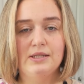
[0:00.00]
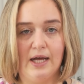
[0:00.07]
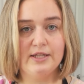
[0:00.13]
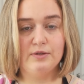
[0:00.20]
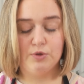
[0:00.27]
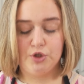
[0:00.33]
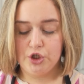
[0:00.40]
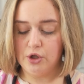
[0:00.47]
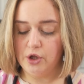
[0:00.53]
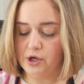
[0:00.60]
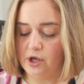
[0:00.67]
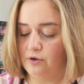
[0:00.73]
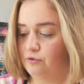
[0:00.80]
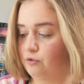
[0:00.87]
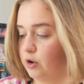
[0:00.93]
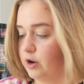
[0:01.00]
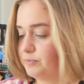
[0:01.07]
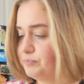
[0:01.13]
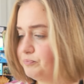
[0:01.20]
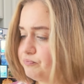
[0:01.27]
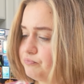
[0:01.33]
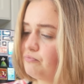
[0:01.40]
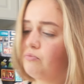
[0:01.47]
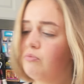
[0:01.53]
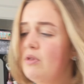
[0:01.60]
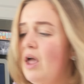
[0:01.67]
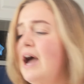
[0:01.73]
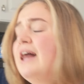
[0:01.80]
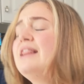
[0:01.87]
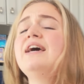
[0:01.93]
that's what you're looking for.
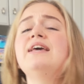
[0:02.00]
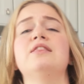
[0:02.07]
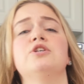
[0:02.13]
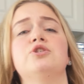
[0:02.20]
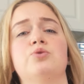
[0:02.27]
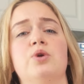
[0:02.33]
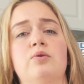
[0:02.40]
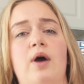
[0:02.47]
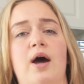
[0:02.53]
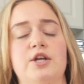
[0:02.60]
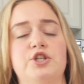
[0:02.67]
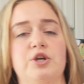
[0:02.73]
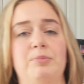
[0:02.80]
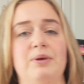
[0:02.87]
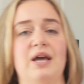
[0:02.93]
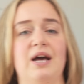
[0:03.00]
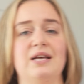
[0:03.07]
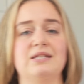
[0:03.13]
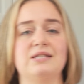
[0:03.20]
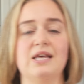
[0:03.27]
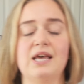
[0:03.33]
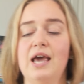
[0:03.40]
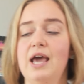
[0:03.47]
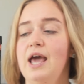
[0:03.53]
I like the Sriracha because